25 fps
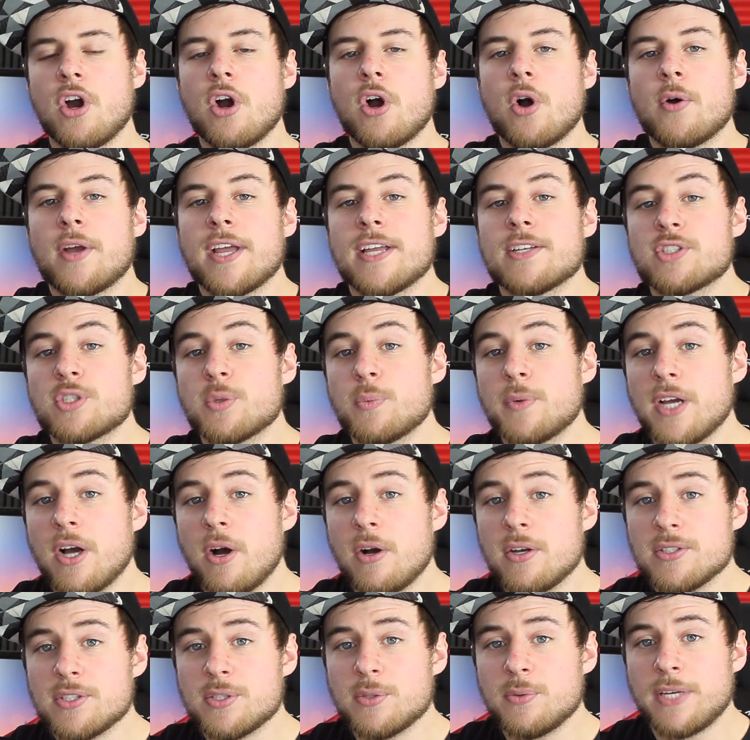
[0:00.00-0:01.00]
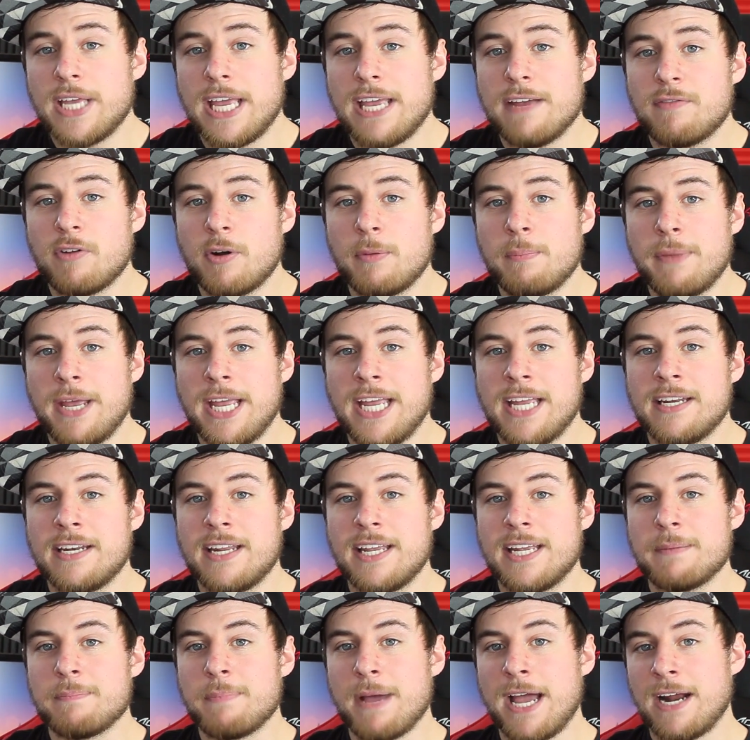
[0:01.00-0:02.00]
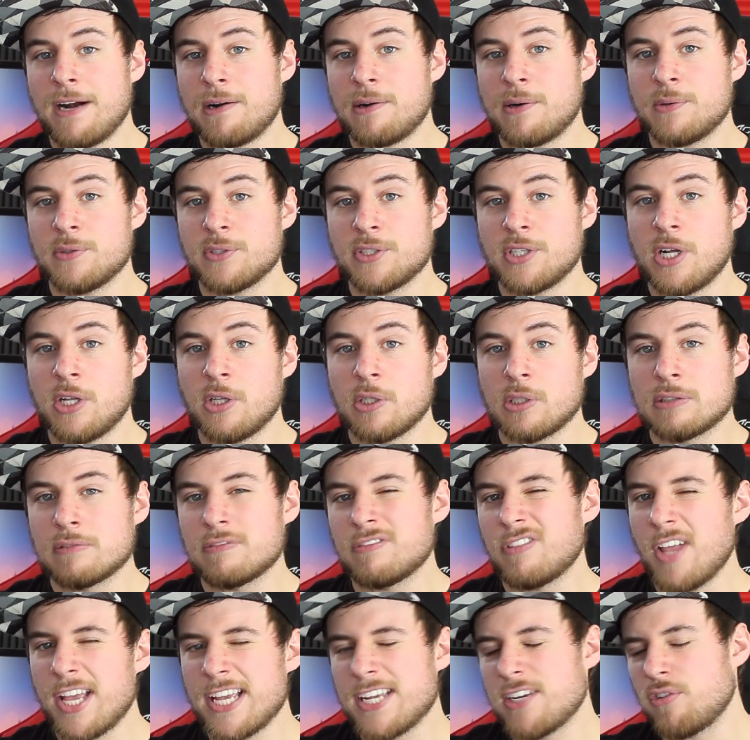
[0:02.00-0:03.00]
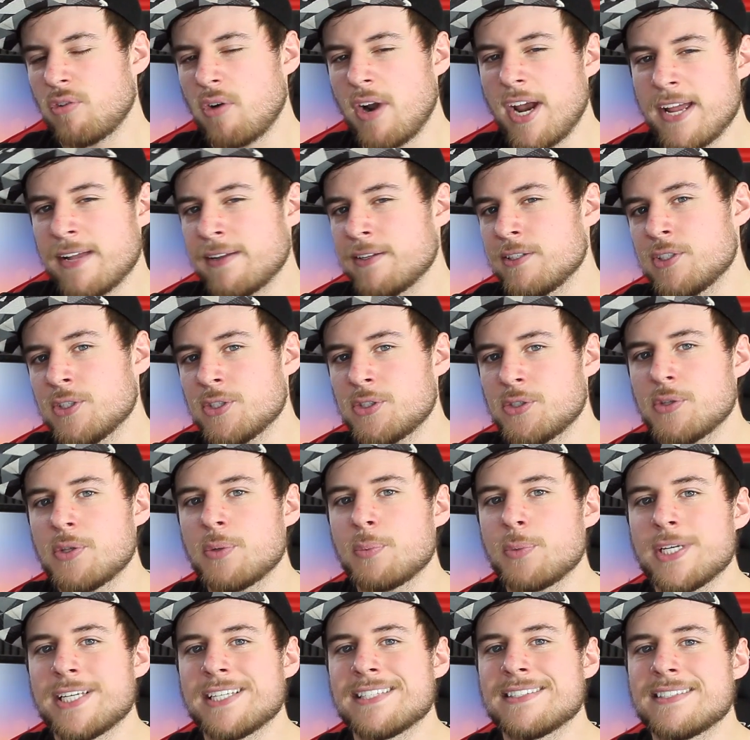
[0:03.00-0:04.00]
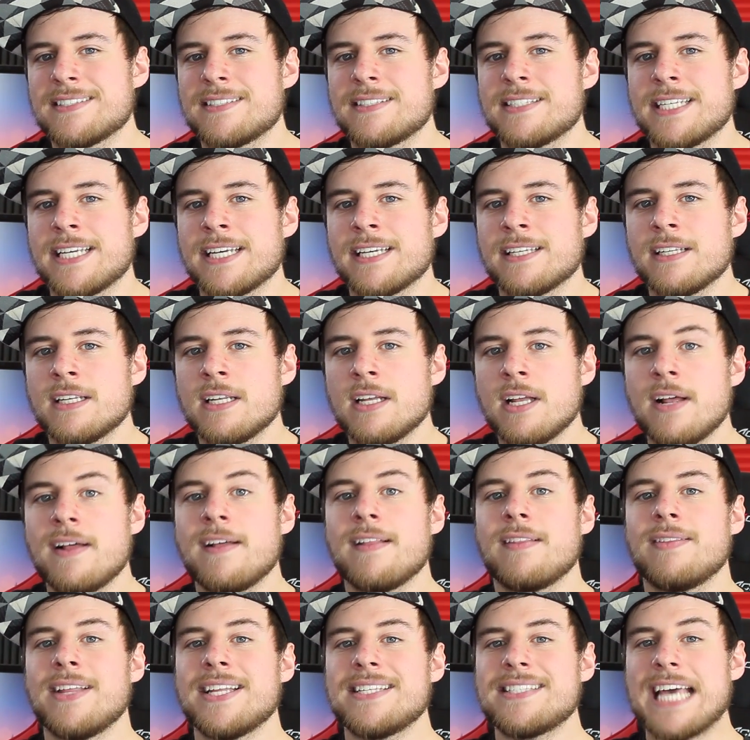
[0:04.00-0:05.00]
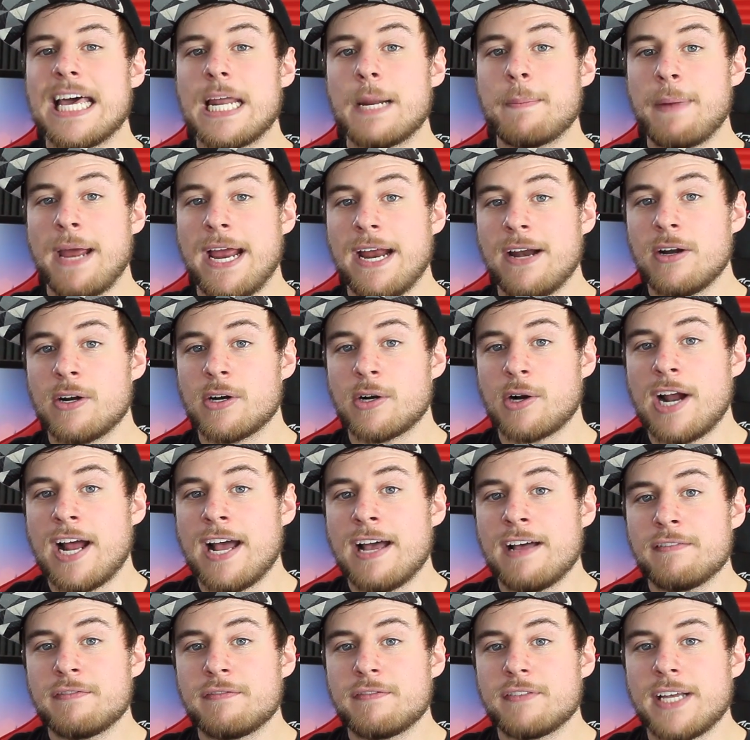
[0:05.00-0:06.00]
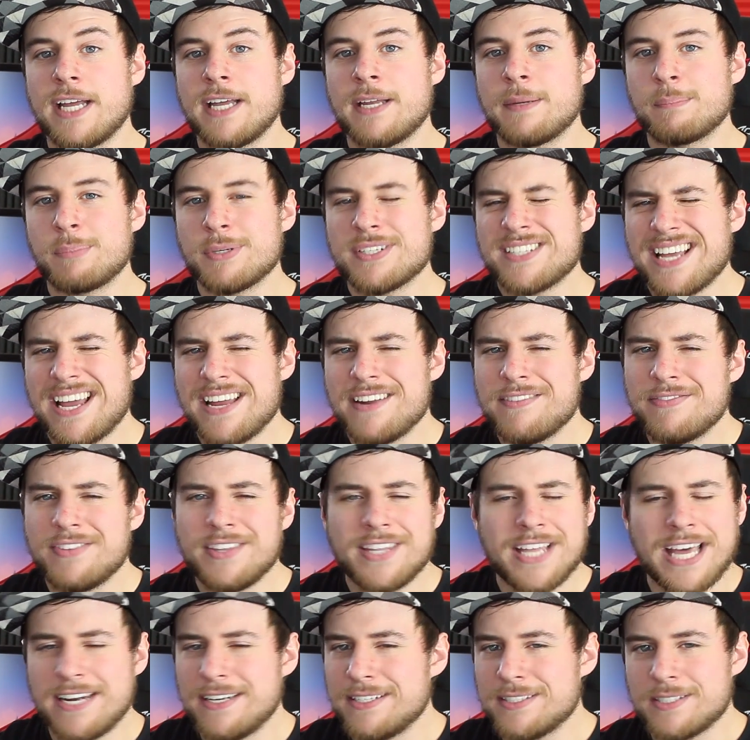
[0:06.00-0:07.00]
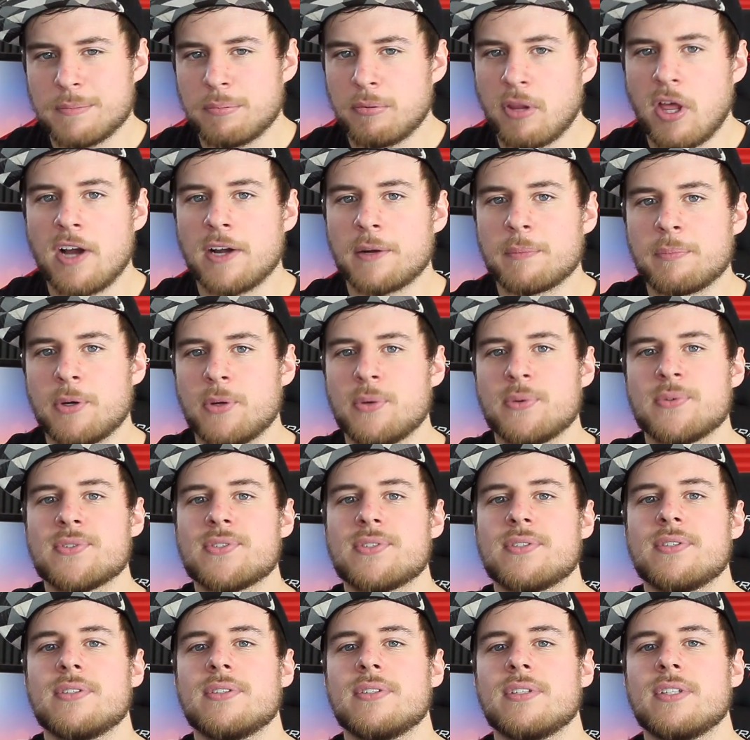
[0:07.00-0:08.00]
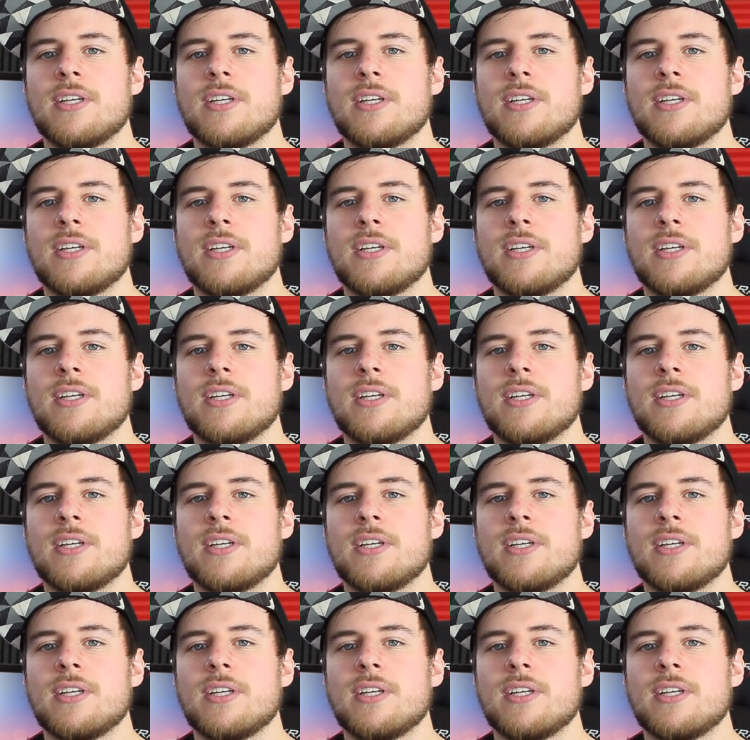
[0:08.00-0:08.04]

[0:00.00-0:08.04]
Okay, so we also gave our main a background color of light gray just so that we can see it. Let's add a paragraph and pretend that it's a blog post.